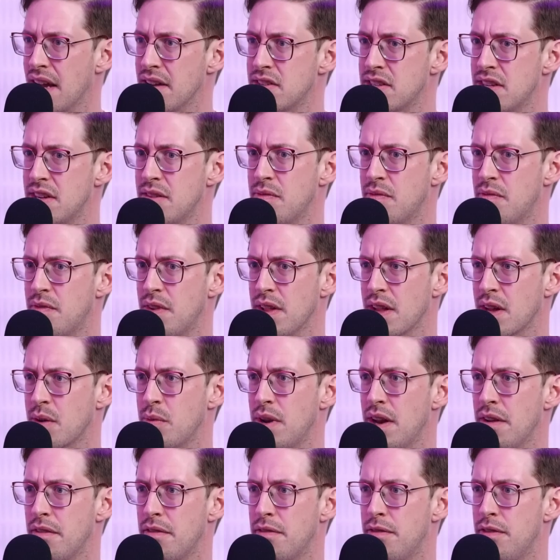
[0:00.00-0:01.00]
I actually feel like
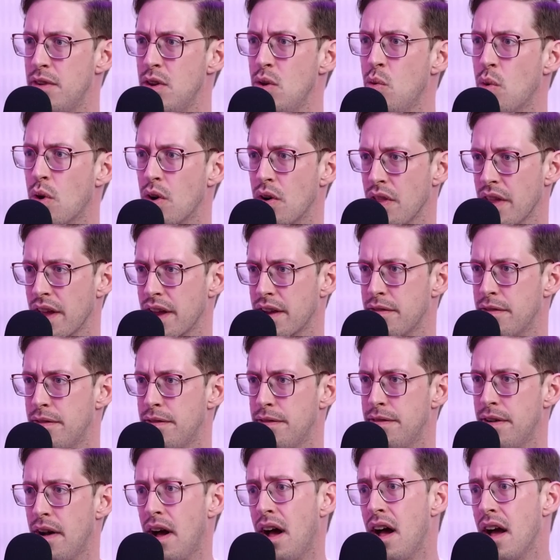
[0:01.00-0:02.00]
we'd have fewer, like
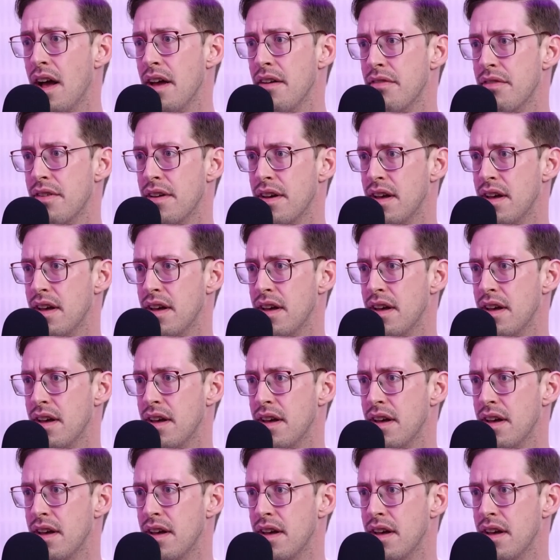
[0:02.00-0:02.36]
5.